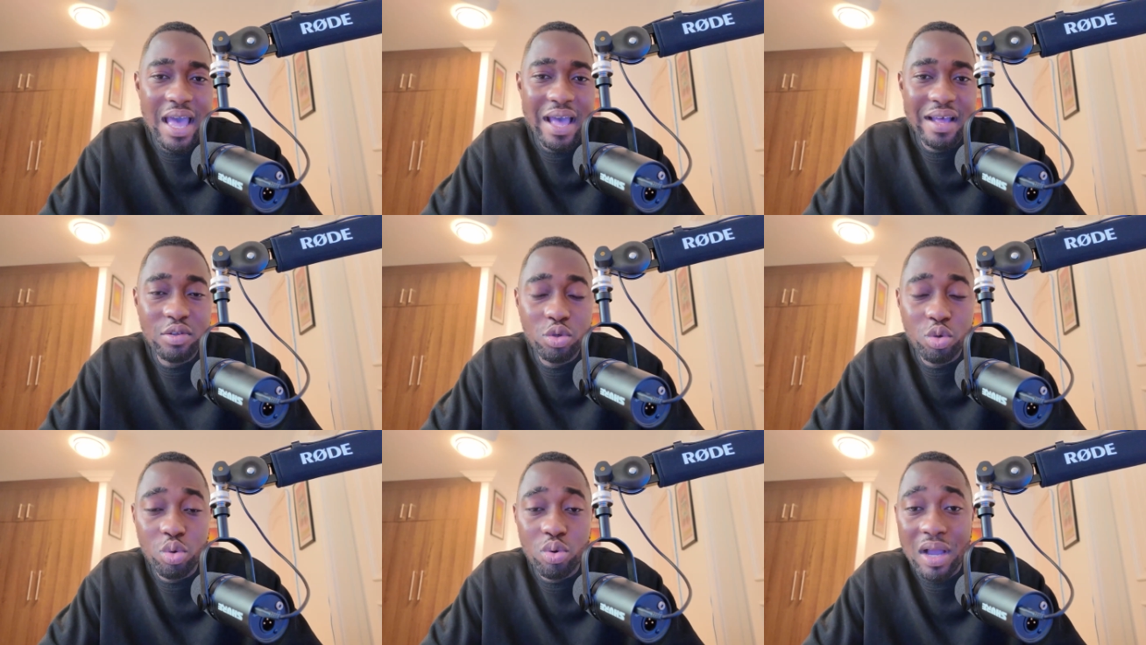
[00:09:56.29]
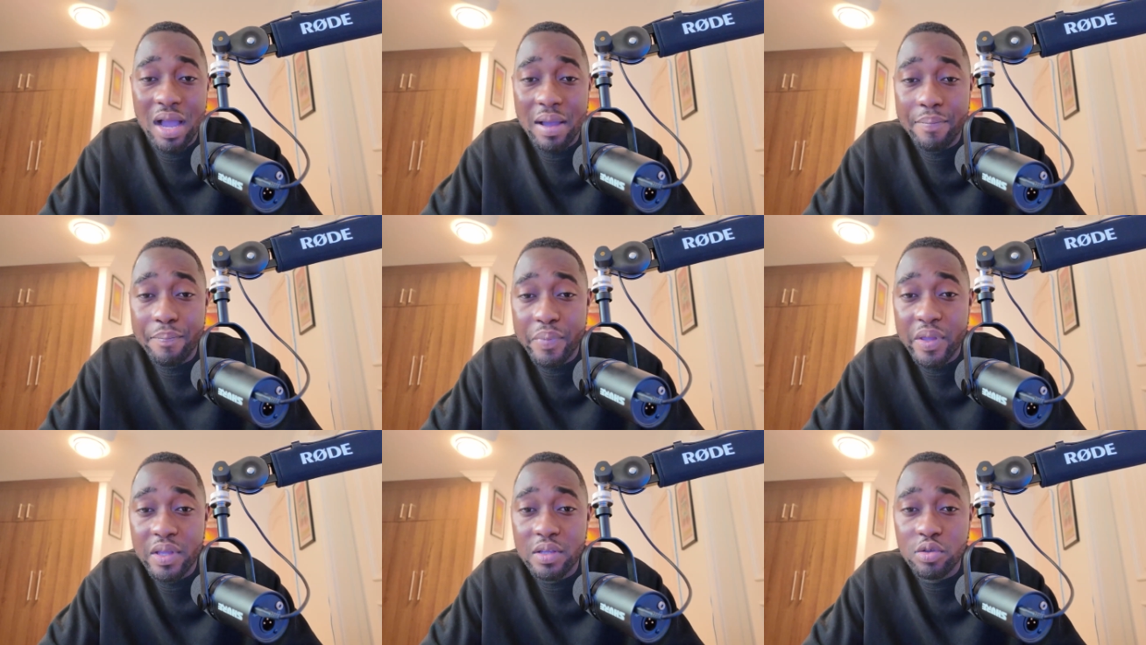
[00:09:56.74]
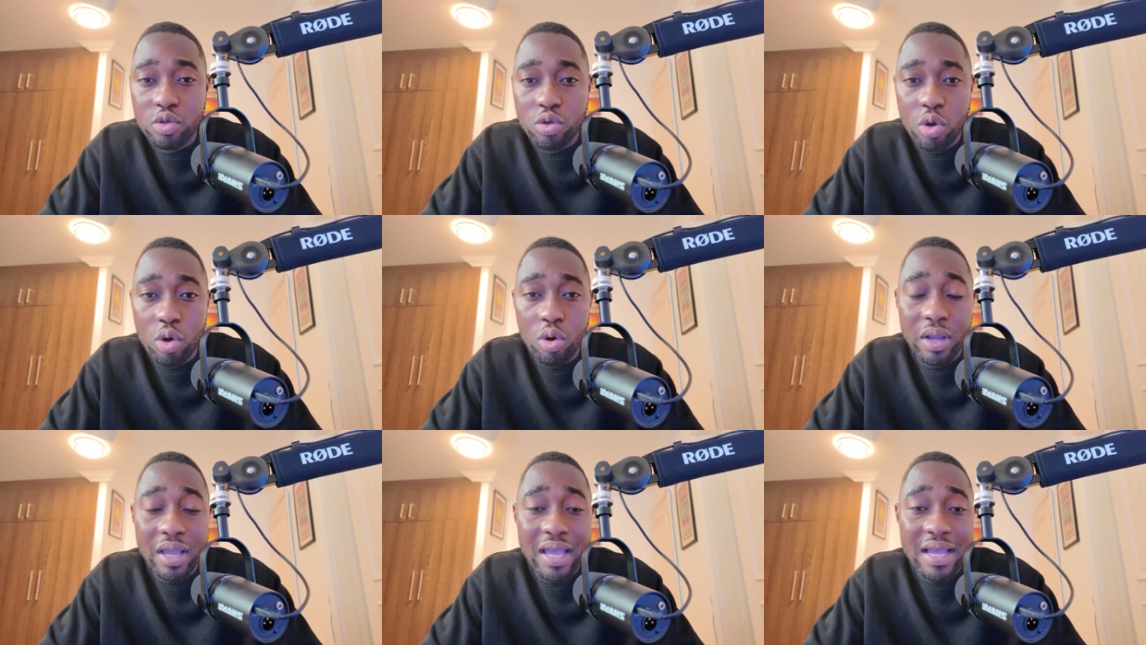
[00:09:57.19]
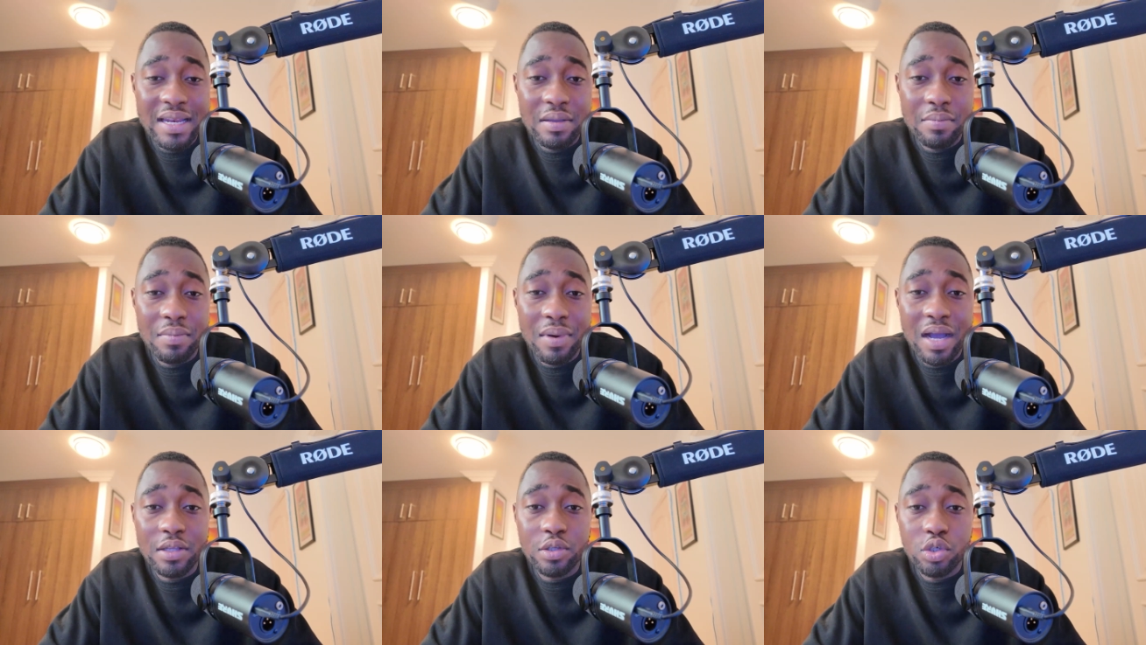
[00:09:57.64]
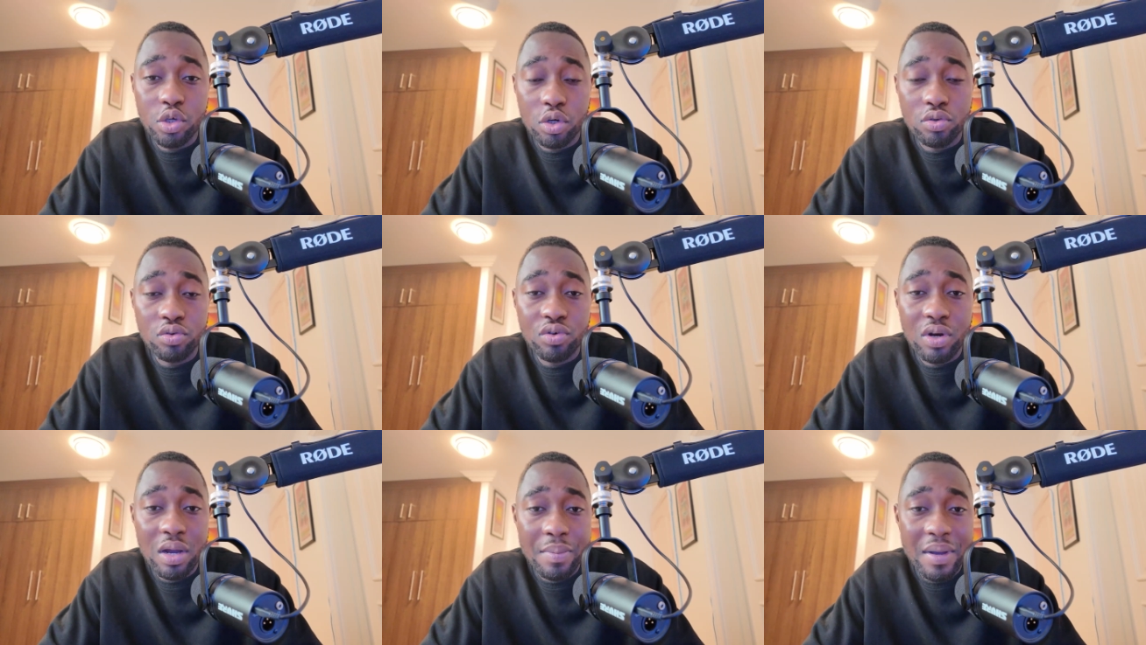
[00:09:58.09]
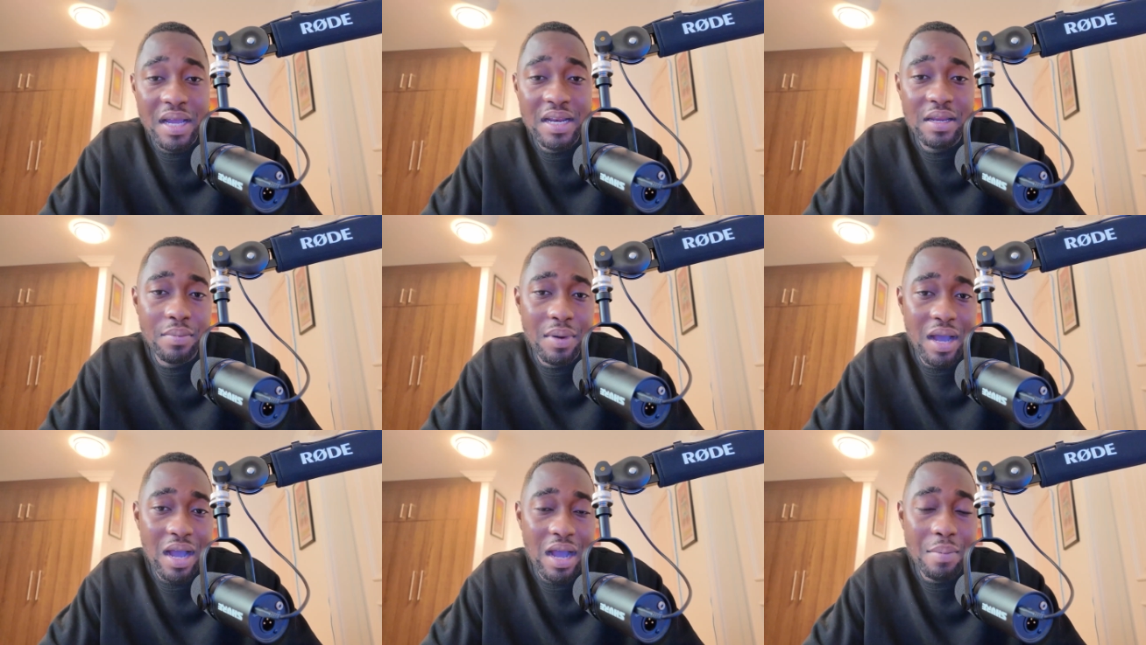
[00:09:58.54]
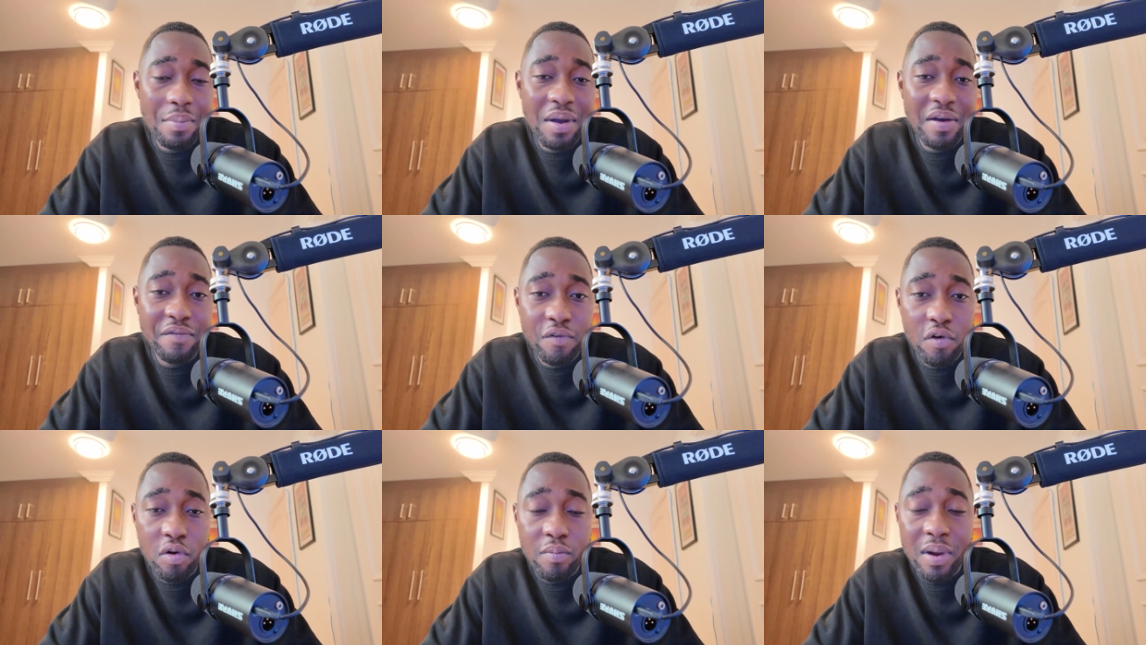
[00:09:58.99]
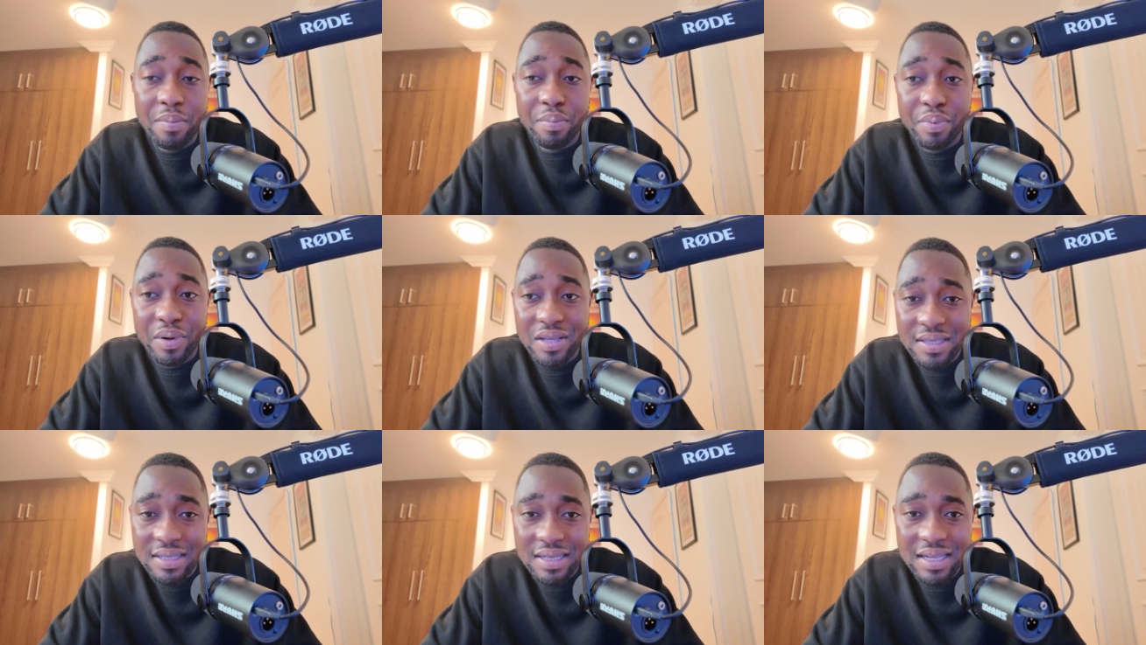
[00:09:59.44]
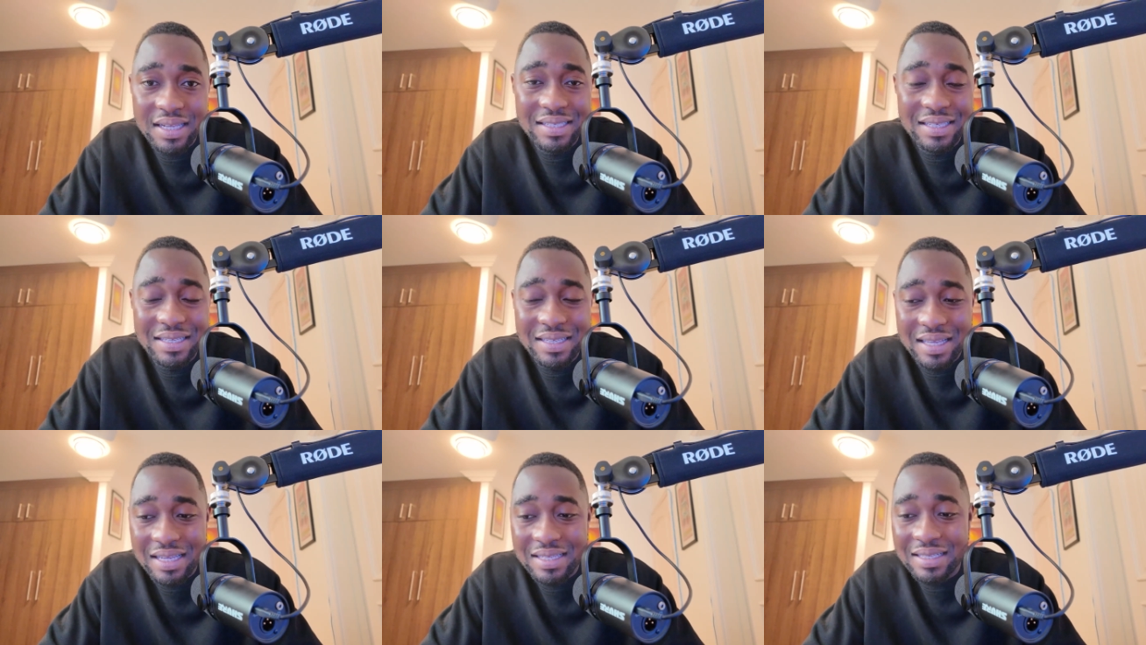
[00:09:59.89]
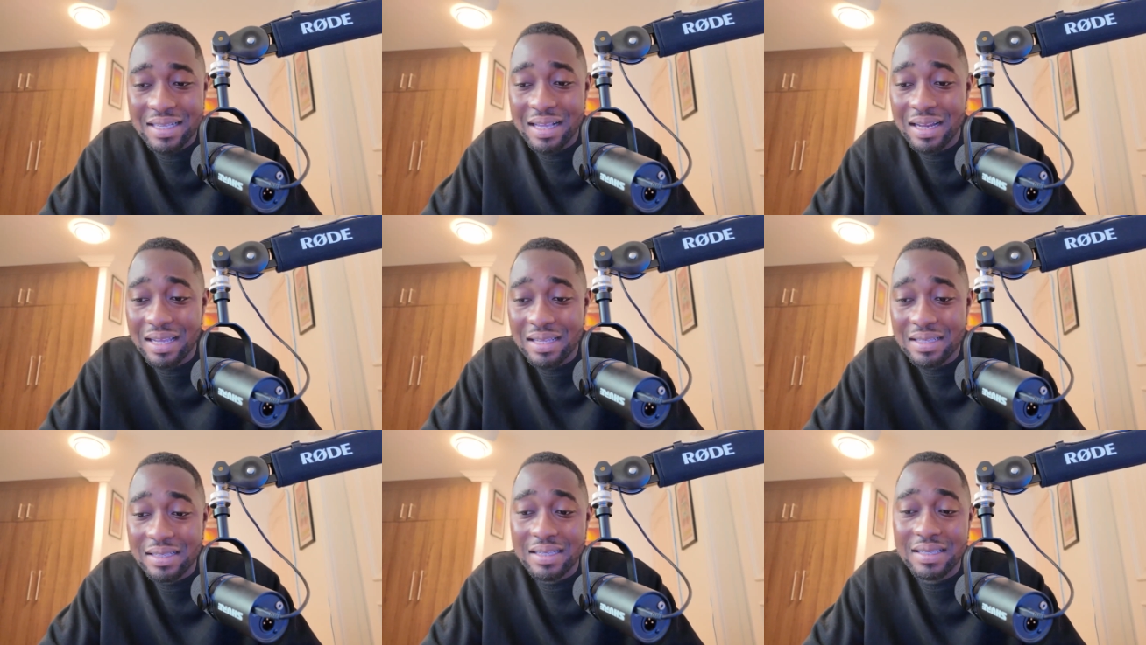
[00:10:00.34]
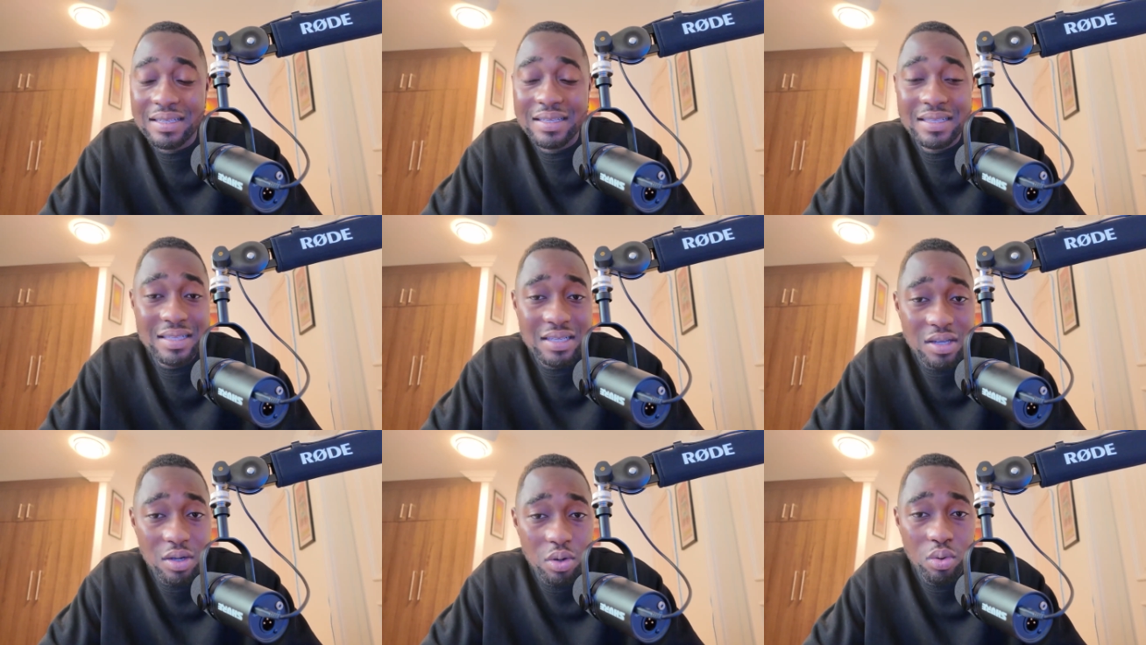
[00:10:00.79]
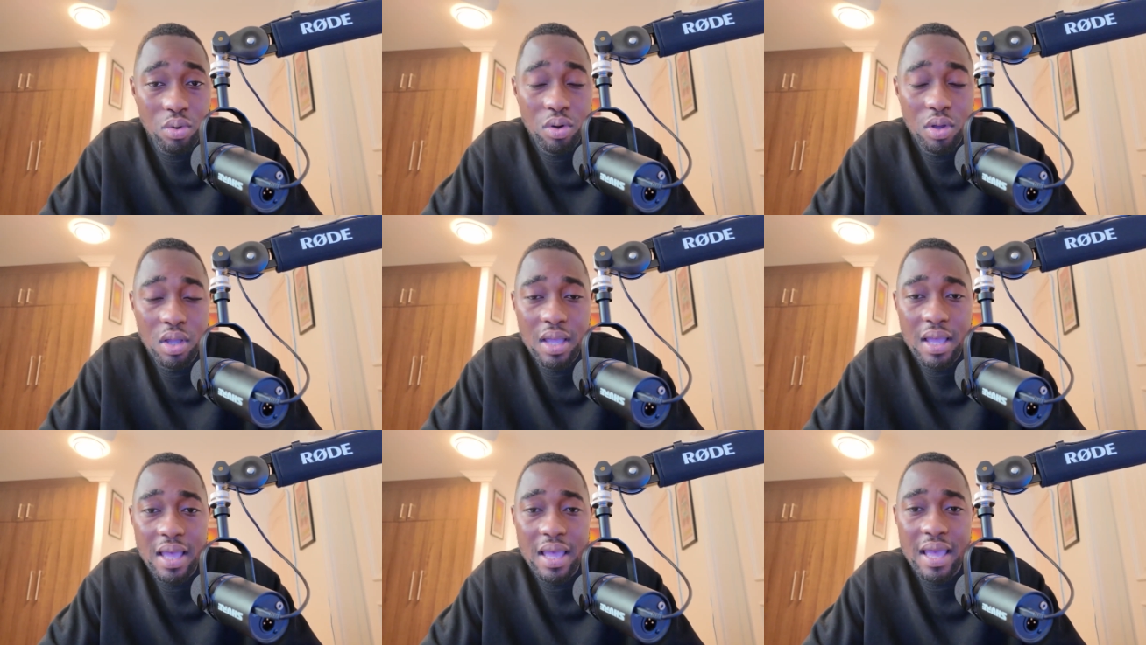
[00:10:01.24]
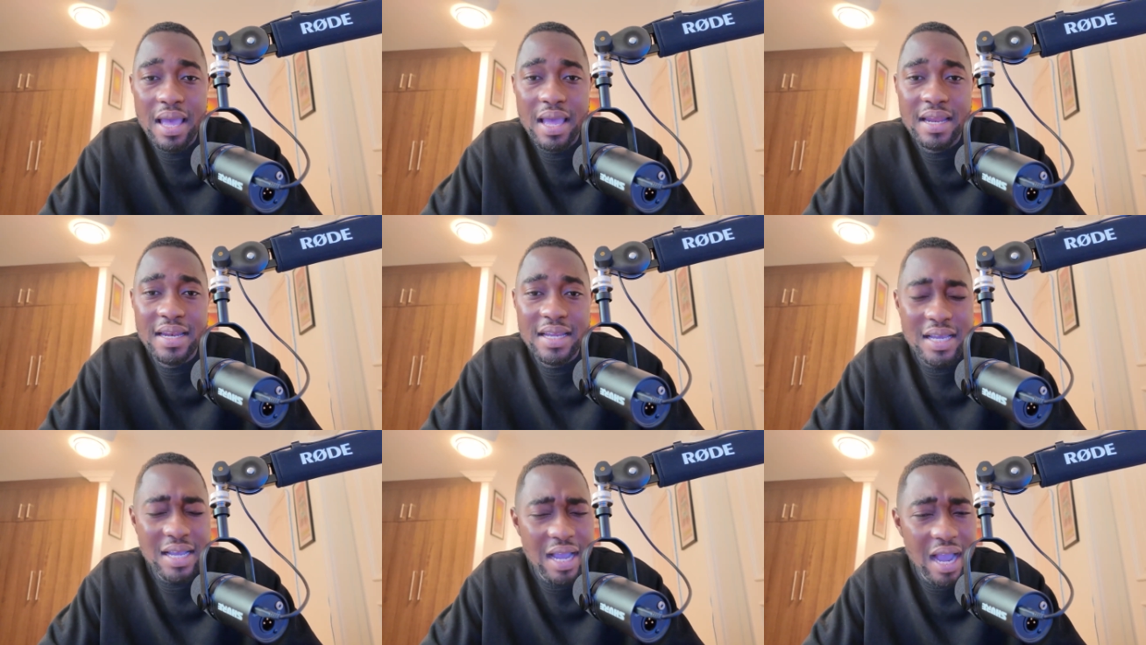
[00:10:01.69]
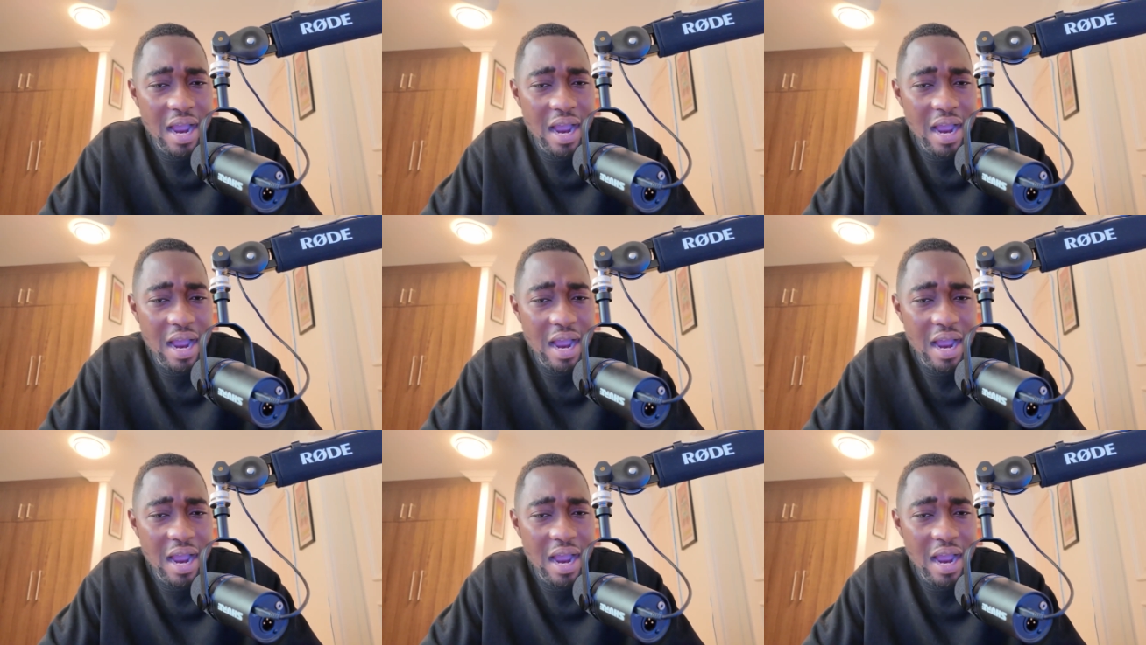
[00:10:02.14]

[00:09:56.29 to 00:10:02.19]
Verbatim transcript: a two campaign song at the John Dramani Mahama former president His Excellency still and a